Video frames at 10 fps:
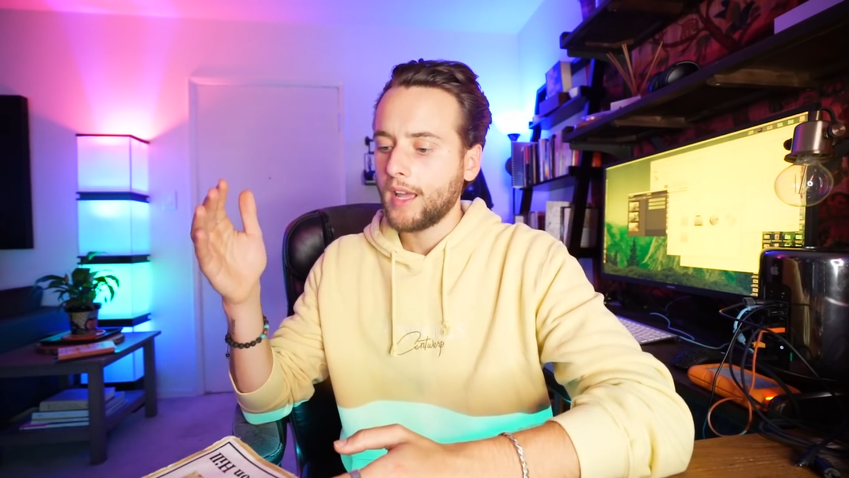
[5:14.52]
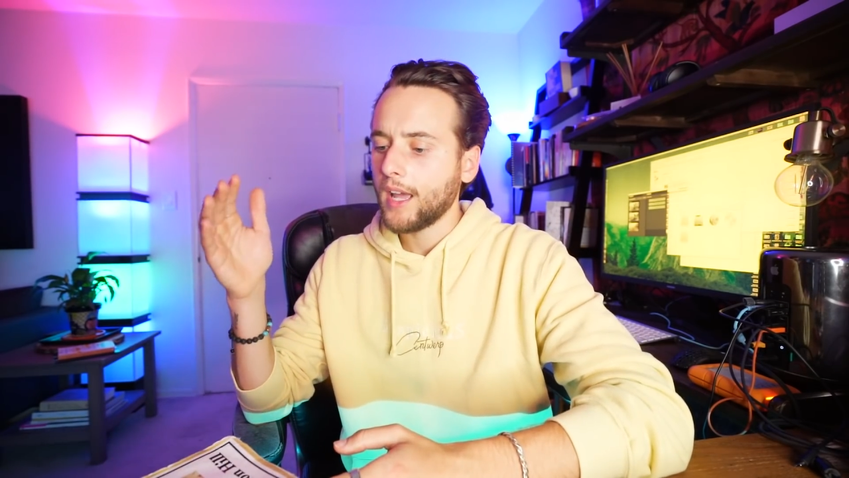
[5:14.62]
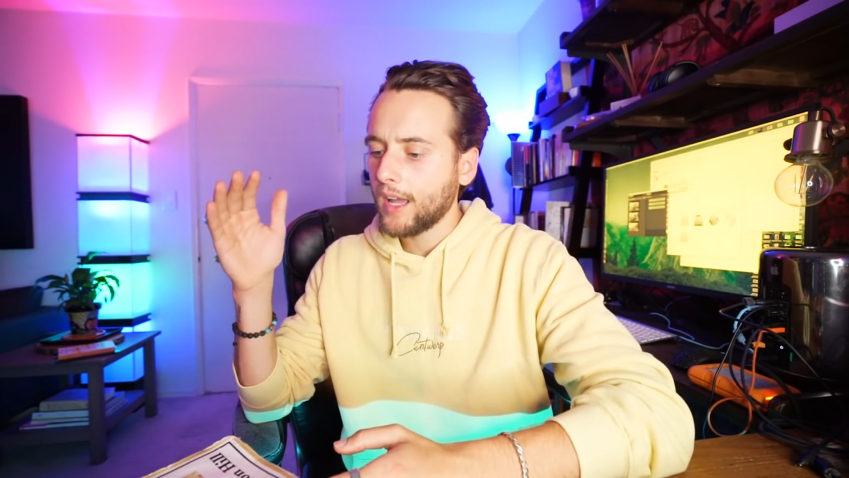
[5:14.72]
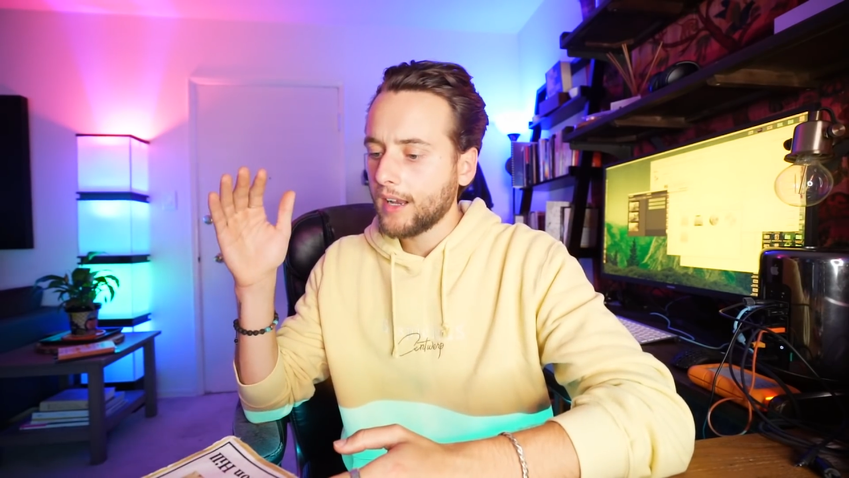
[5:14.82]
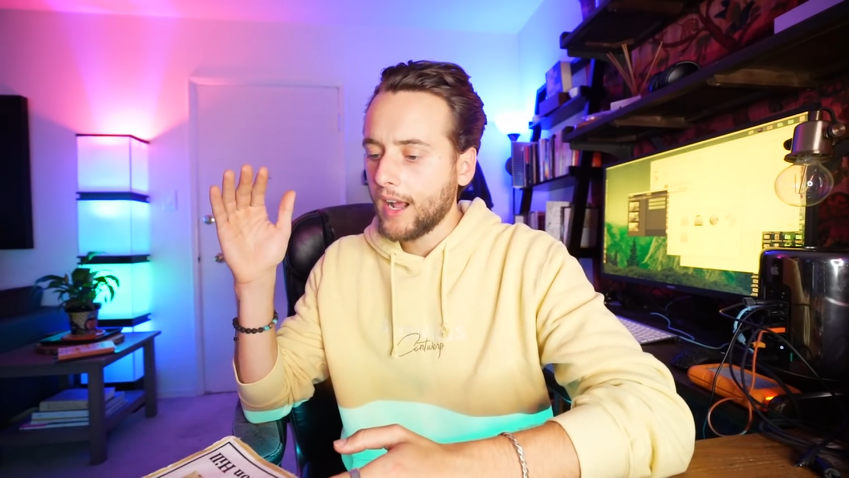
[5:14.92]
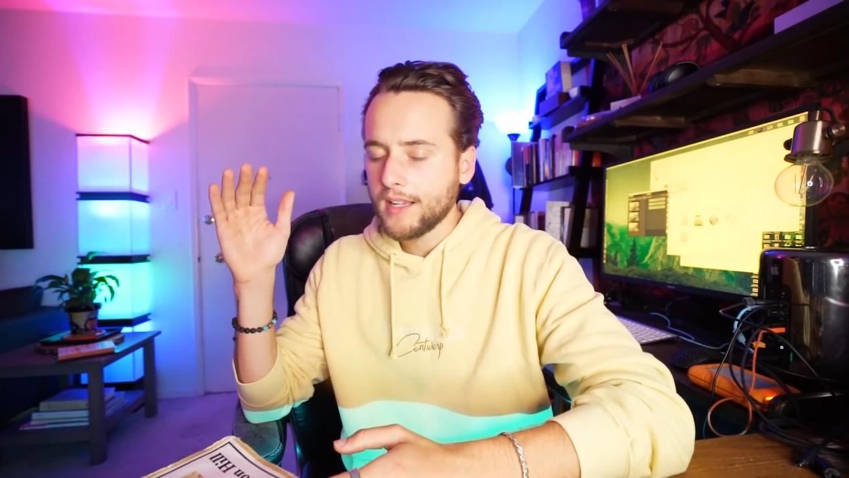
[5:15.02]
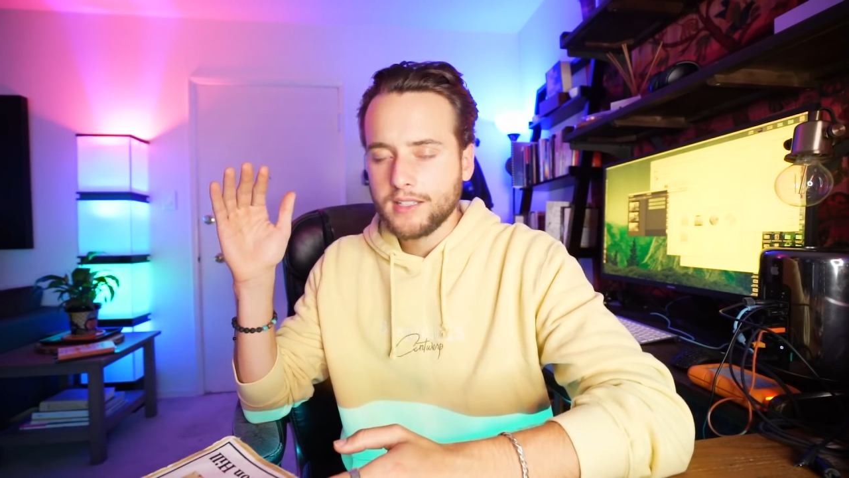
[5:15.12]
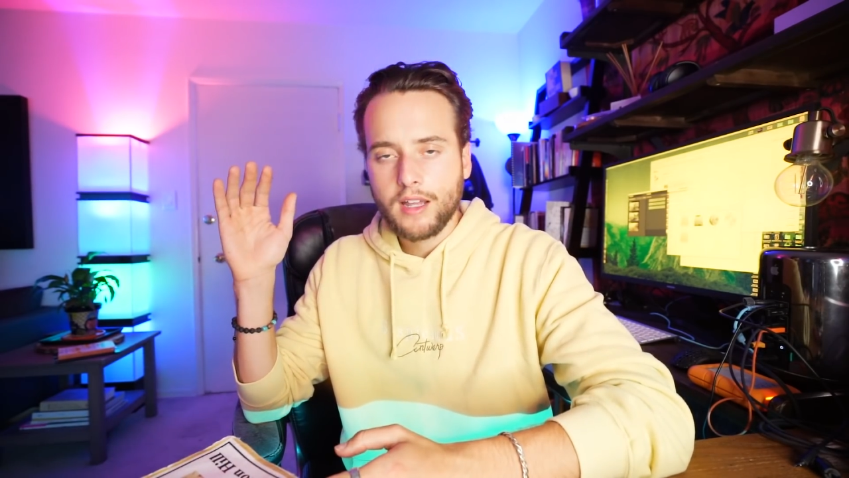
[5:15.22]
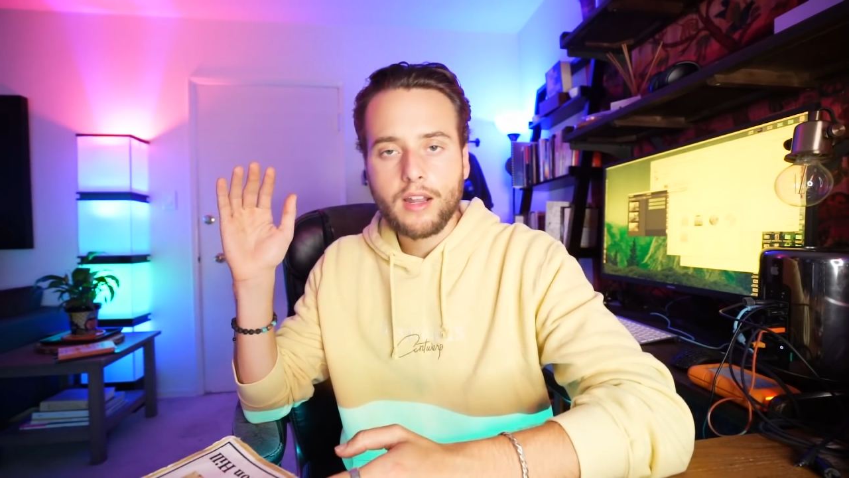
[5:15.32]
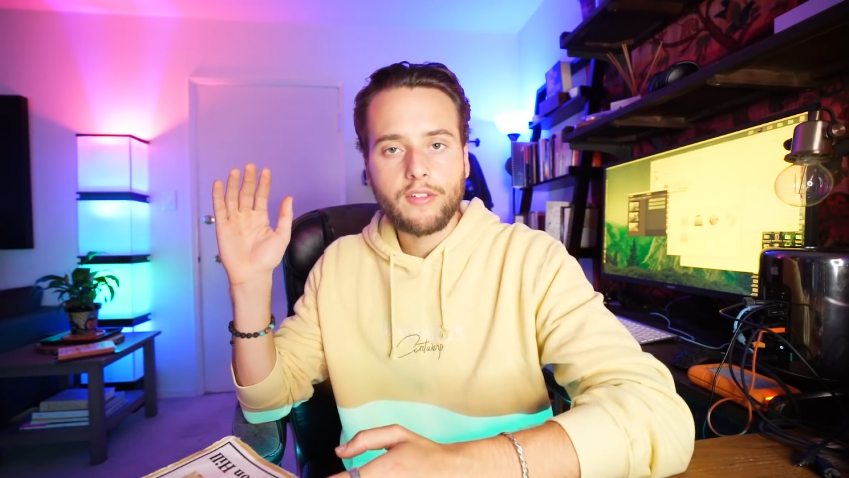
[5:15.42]
And I
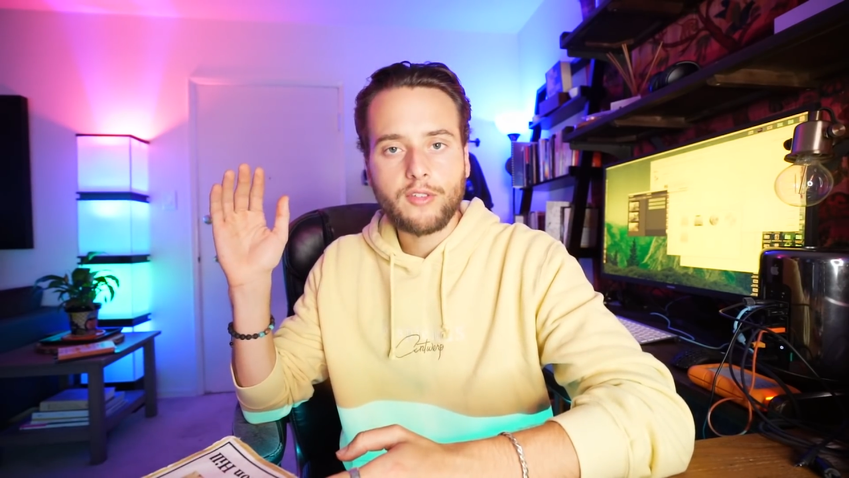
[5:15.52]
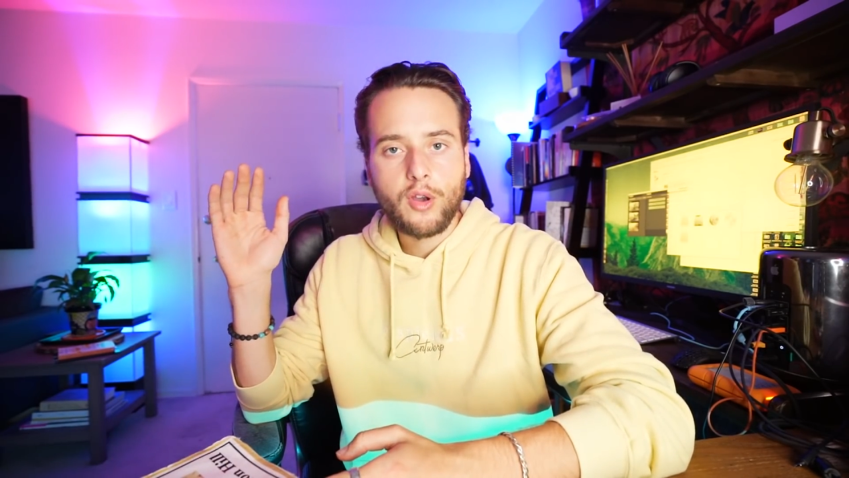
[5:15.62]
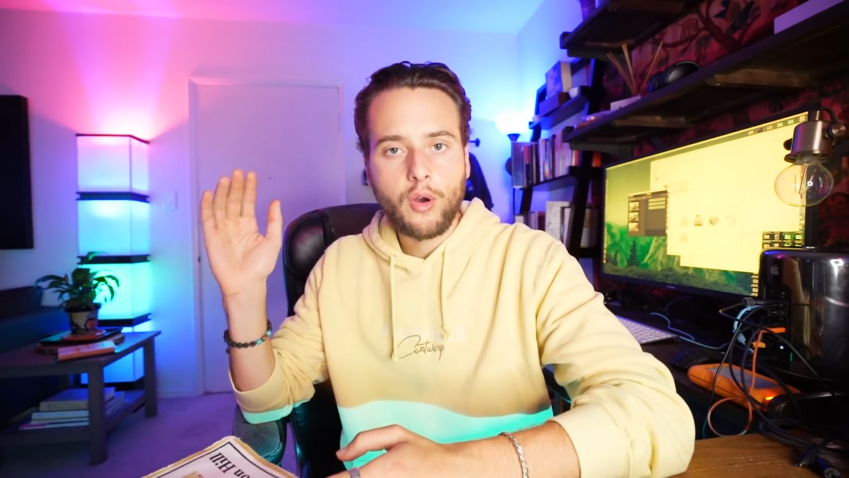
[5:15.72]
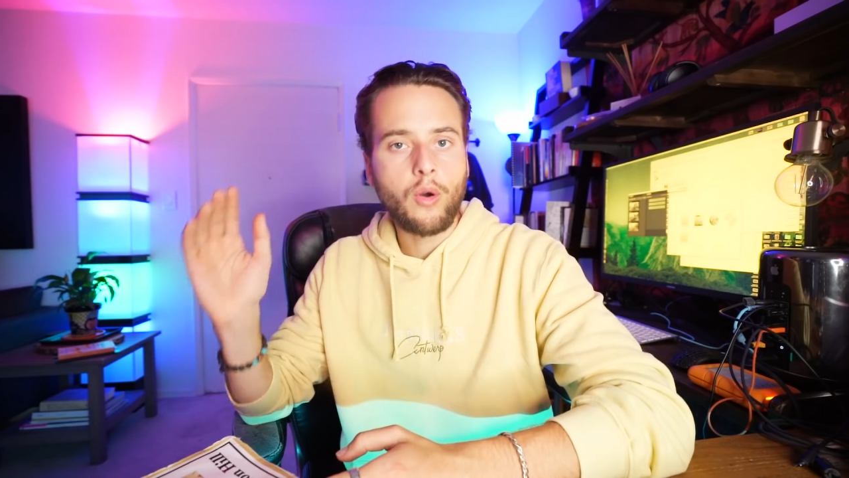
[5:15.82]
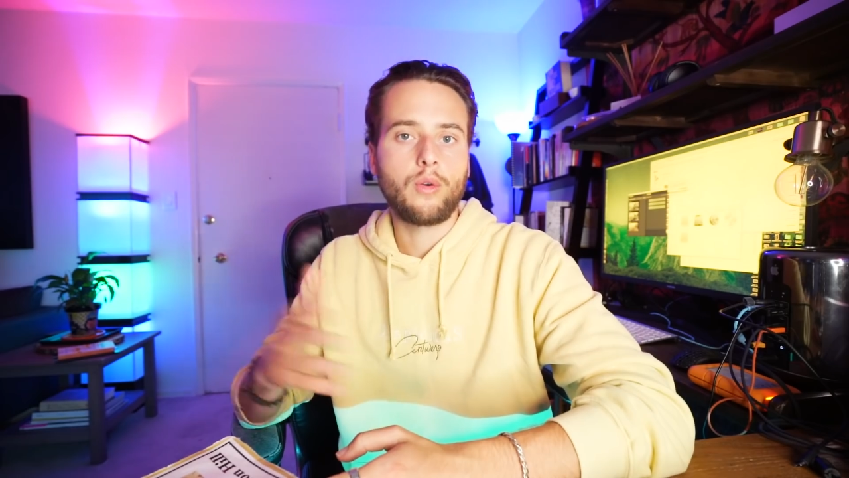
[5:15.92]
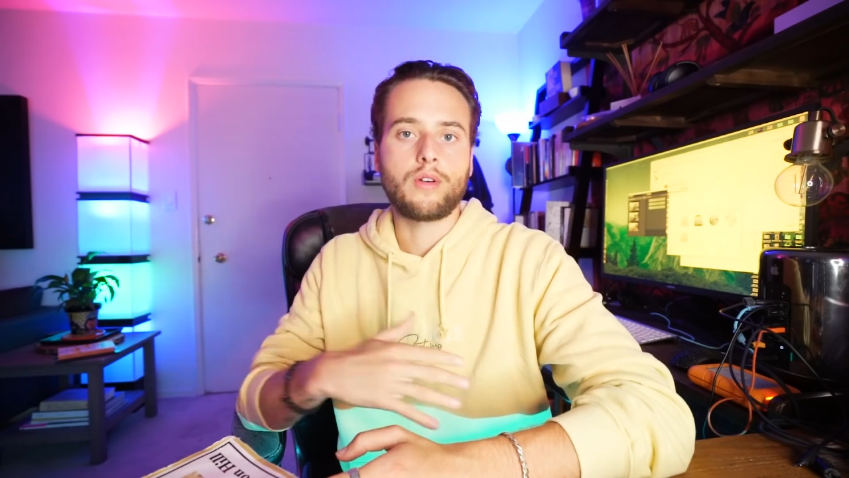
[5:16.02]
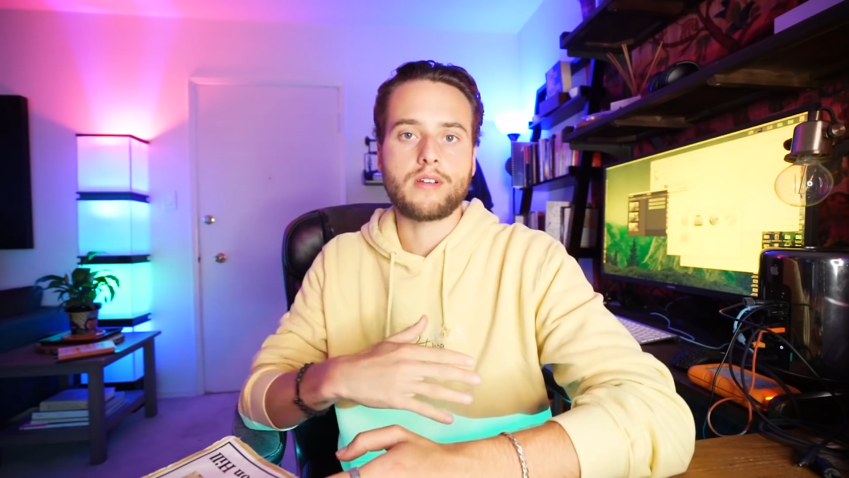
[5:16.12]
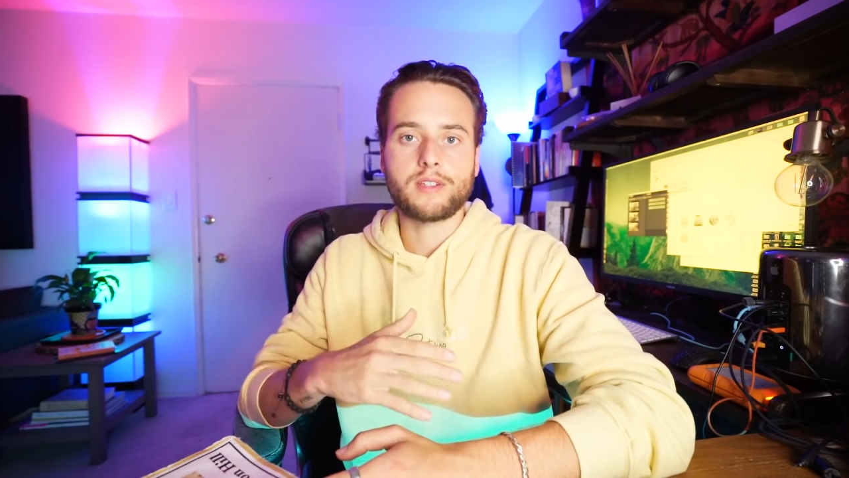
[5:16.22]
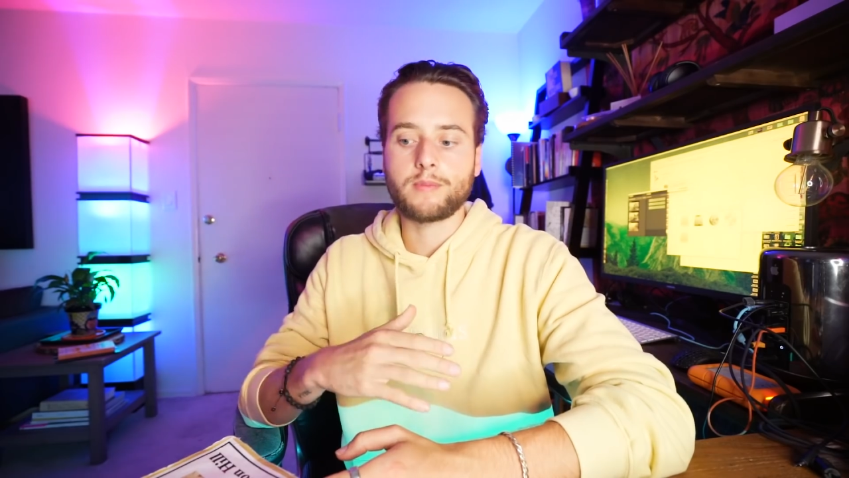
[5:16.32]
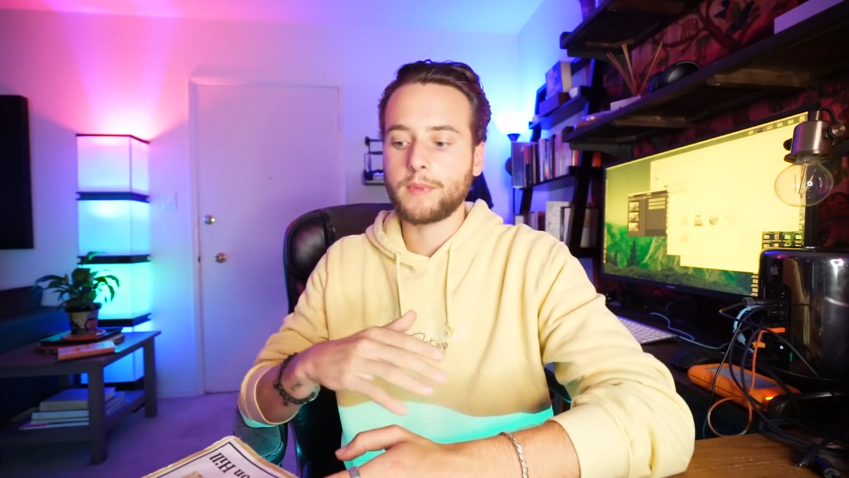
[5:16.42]
said, of course,